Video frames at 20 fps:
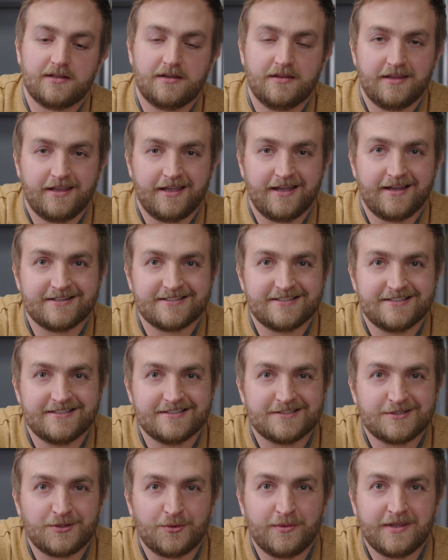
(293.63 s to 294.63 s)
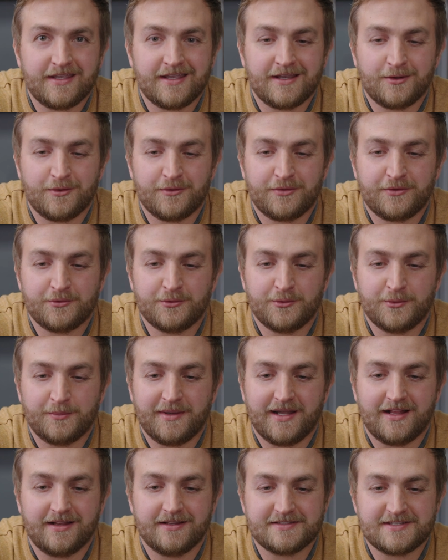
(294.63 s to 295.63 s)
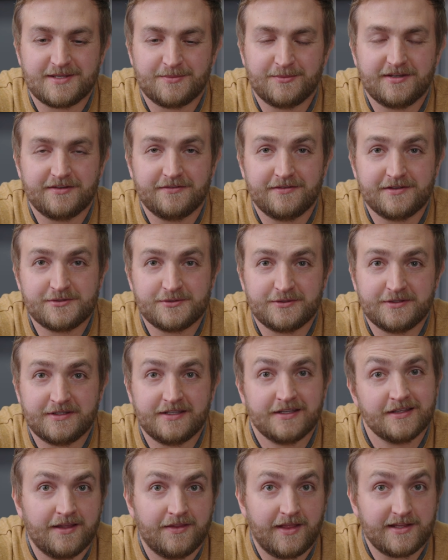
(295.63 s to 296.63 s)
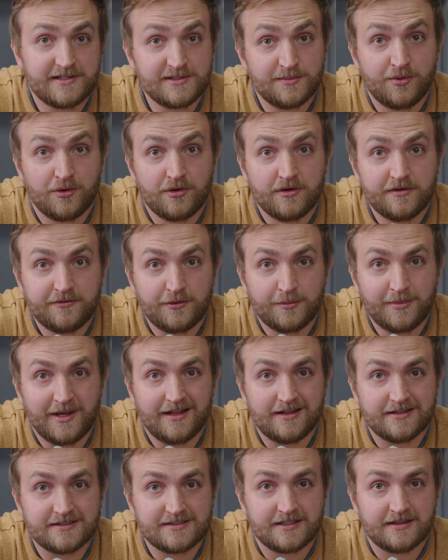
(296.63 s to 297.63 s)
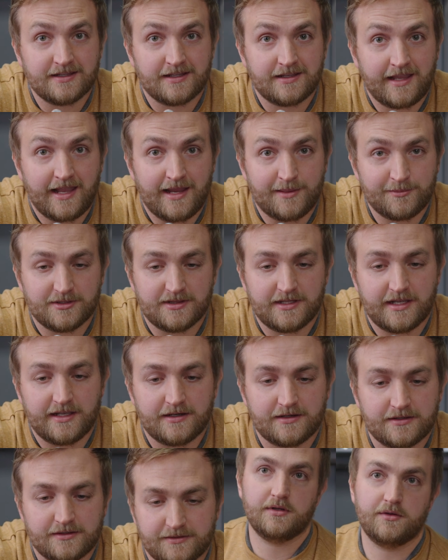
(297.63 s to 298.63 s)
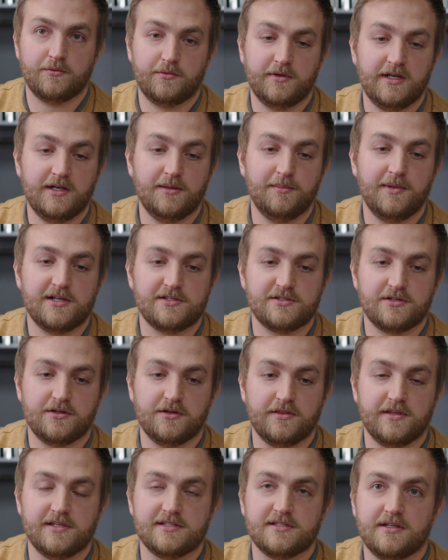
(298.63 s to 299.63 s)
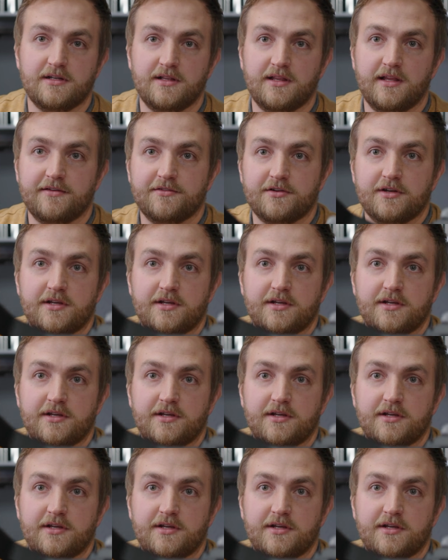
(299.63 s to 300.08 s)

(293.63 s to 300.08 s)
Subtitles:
all the axes so we can go through and balance them individually. That's important for balancing the camera later. We need to make sure this little lever